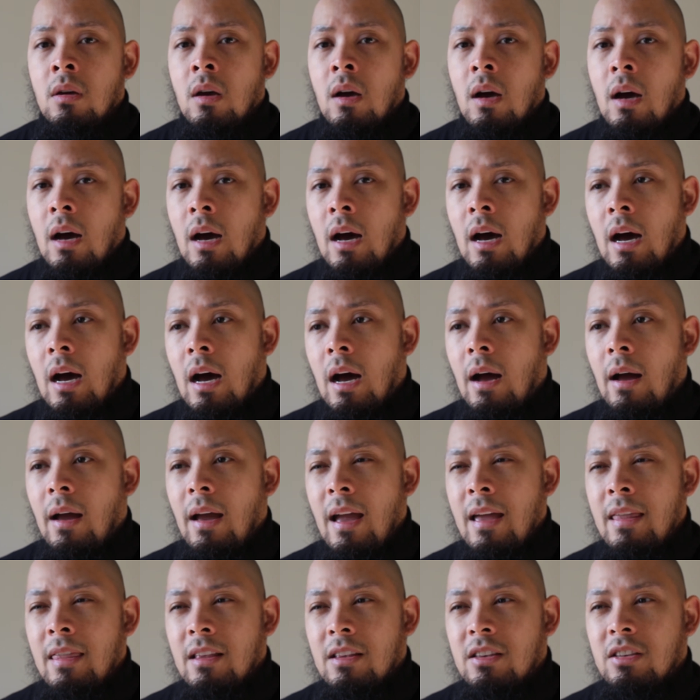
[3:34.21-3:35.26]

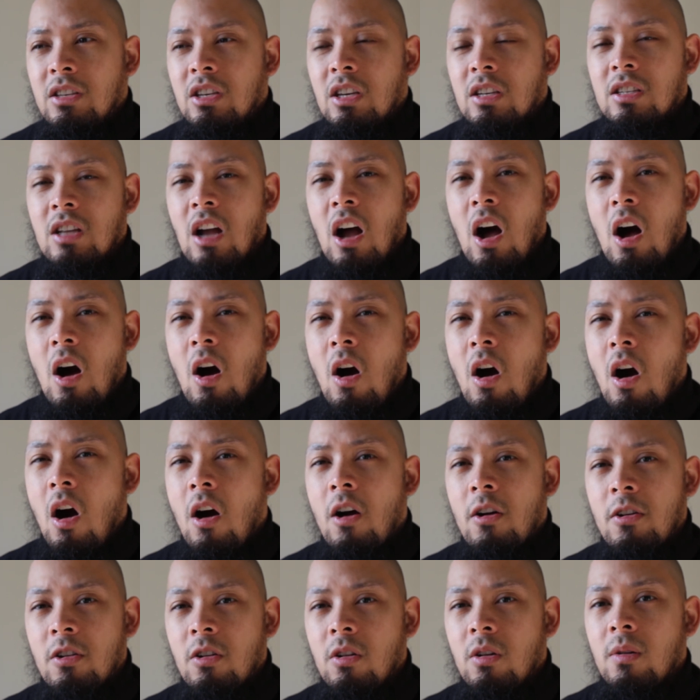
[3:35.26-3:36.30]
and it's just
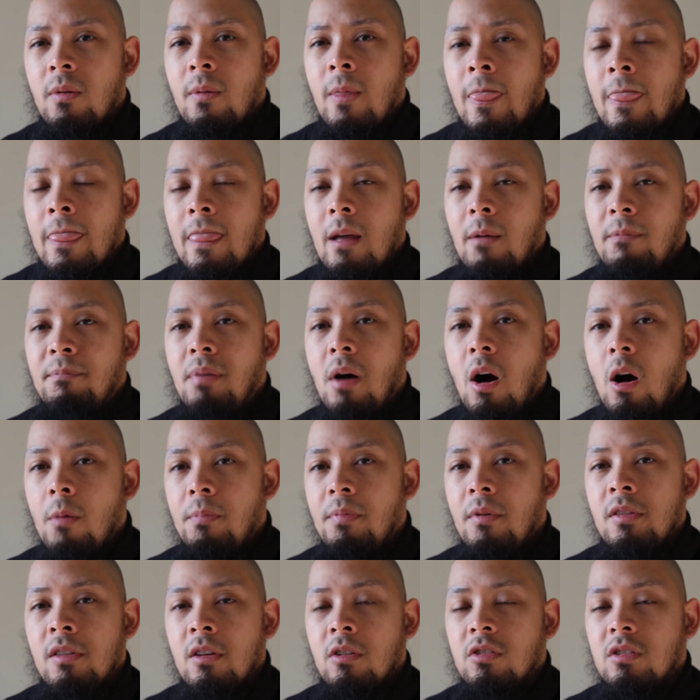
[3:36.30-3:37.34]
the
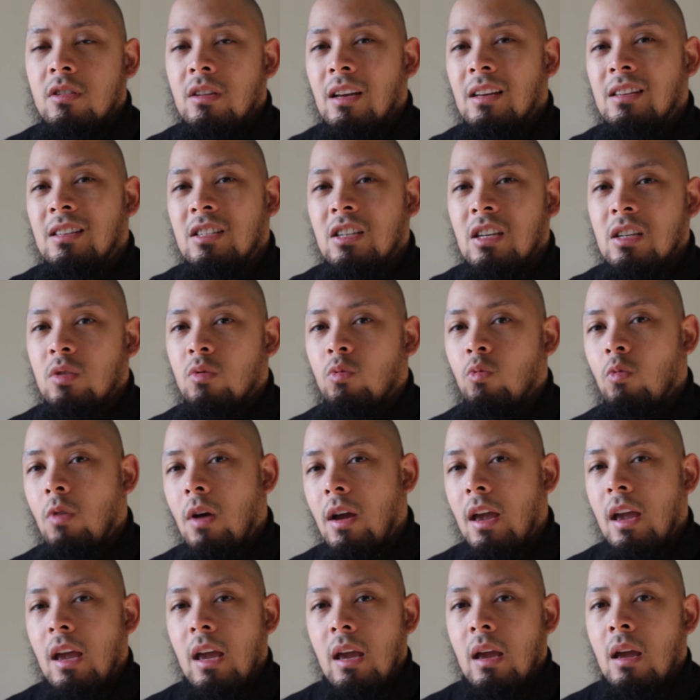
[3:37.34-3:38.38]
pulp on those sticks is just
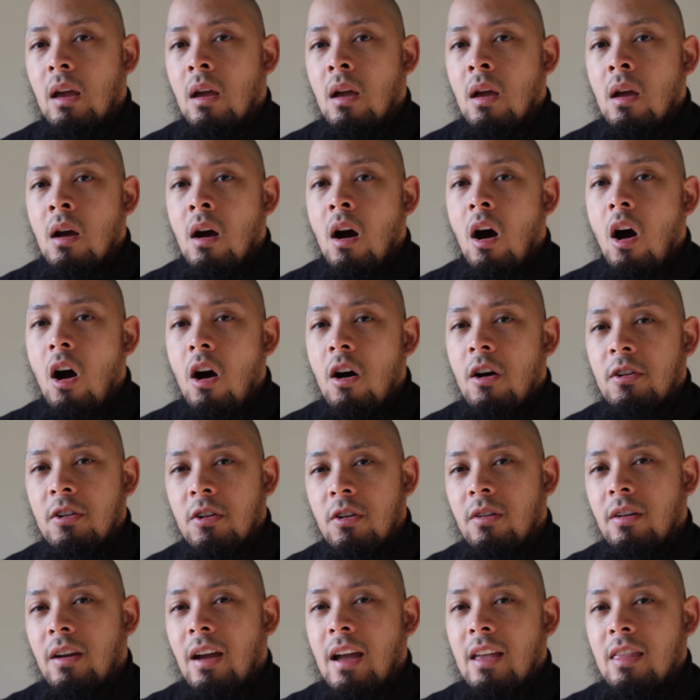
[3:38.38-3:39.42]
way
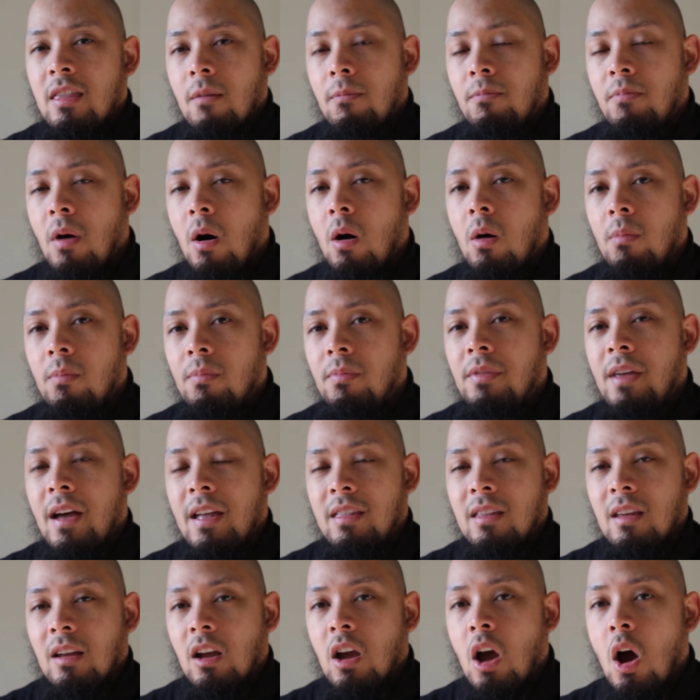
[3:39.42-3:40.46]
harder, and the pulp
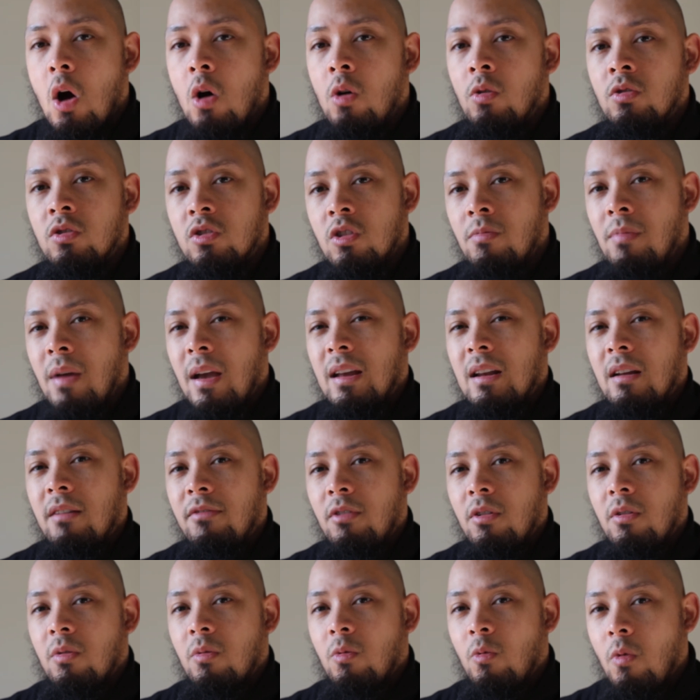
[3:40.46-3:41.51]
that the cones are made of
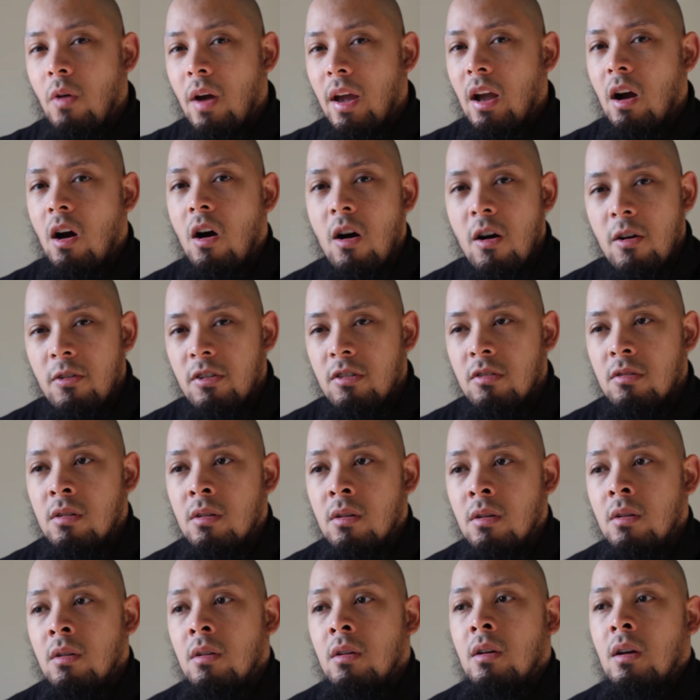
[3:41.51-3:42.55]
are way harder.
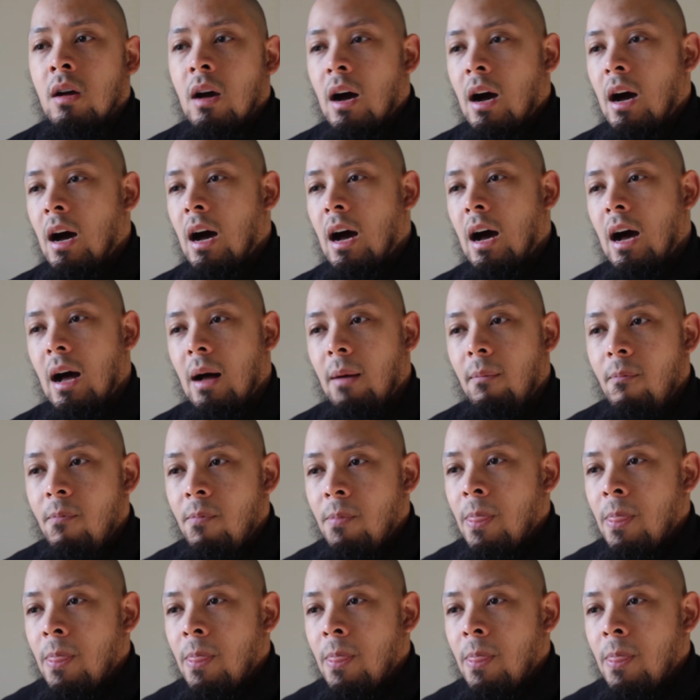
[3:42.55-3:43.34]
I